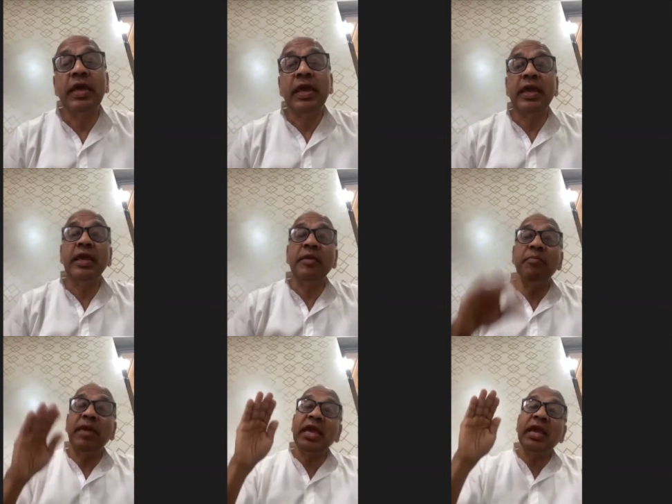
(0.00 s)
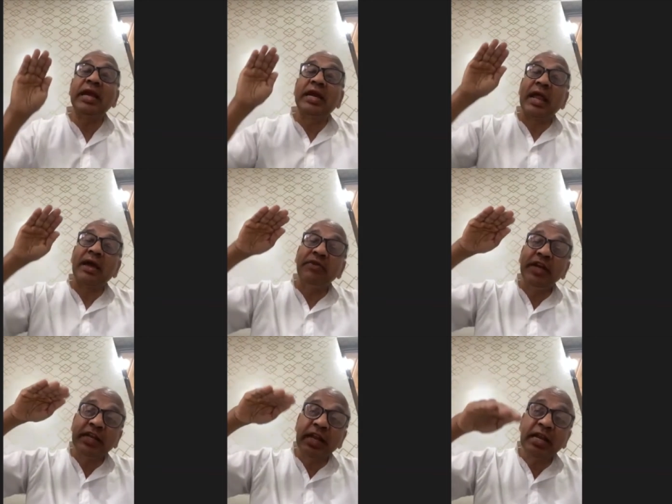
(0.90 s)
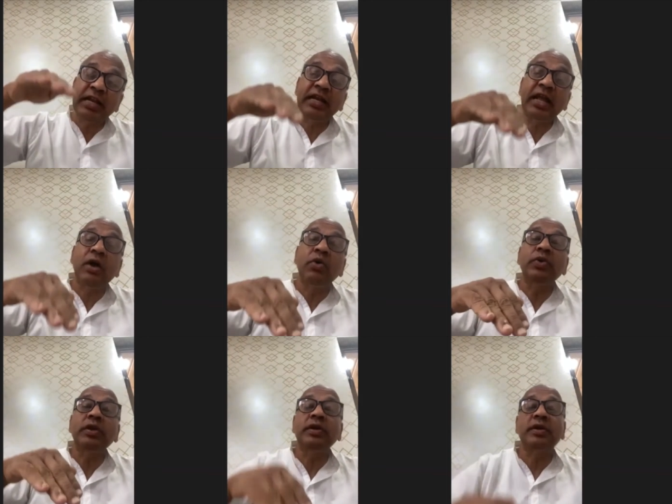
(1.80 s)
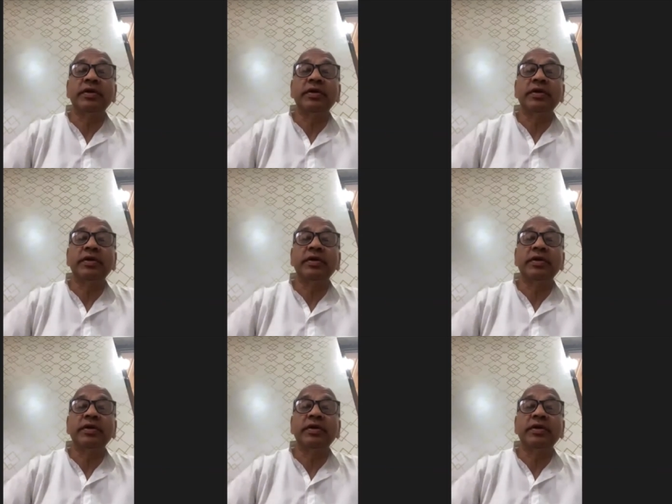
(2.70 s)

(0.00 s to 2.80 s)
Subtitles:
He may gravitate down.